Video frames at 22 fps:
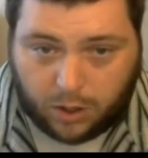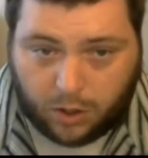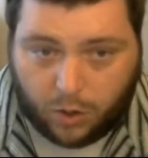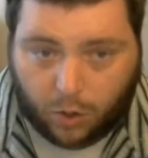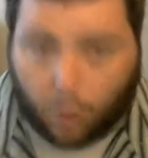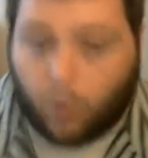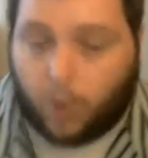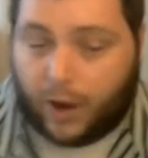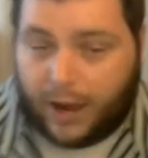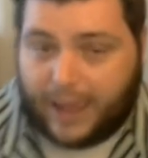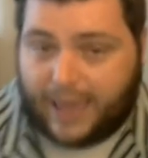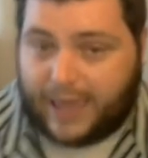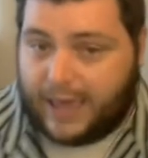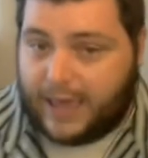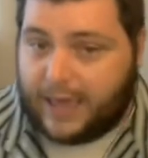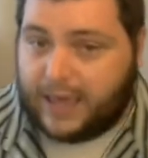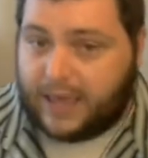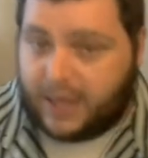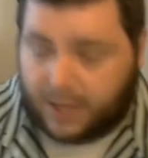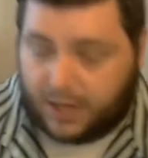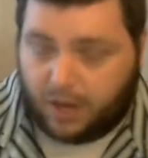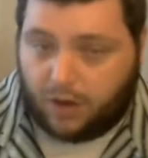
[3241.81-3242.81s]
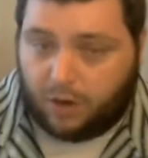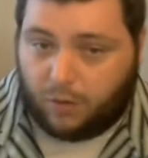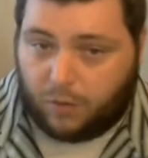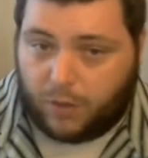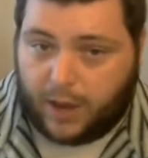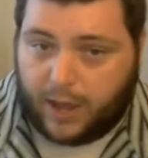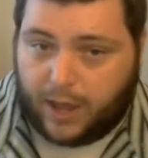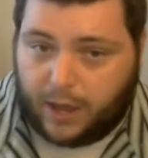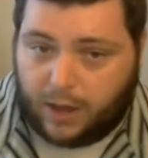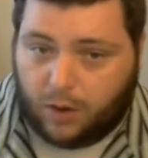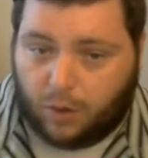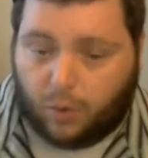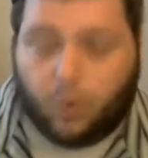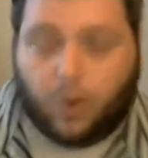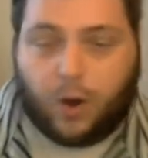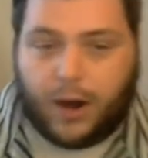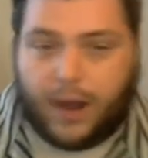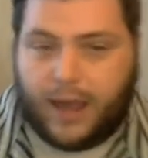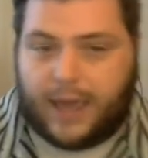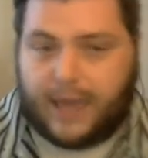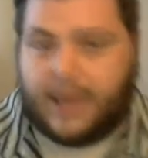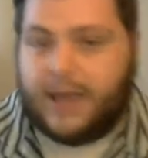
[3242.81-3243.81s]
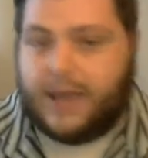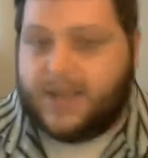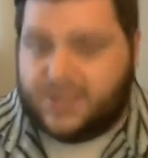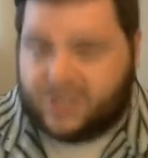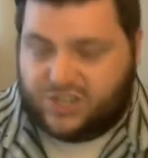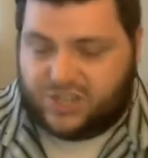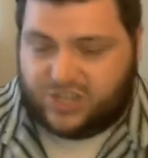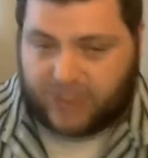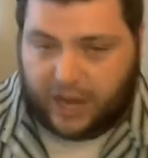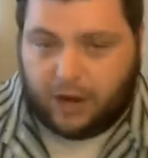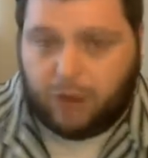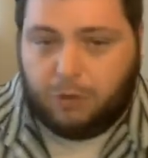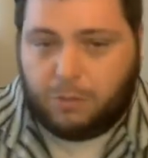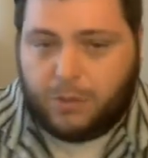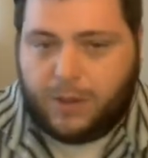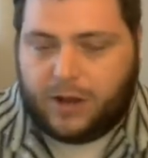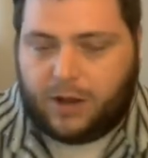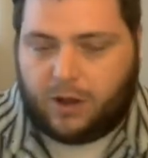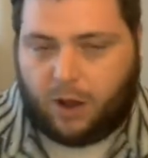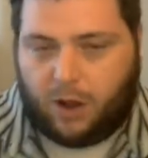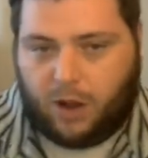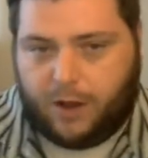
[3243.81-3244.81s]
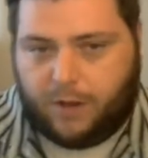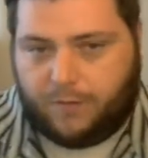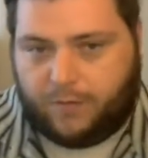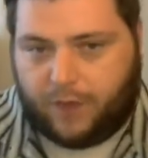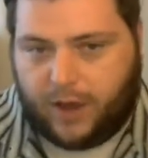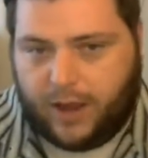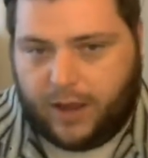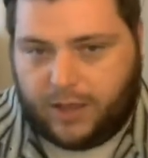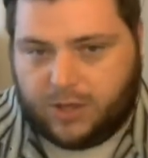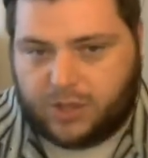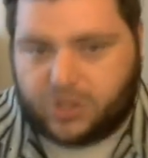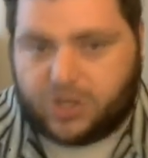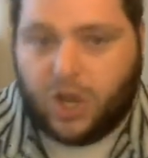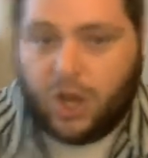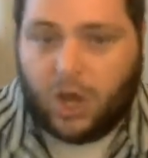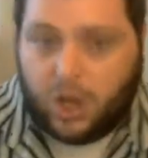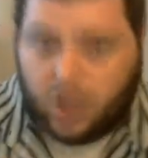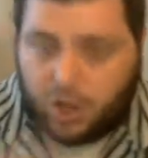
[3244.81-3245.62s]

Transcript: or a hearing or a settlement conference,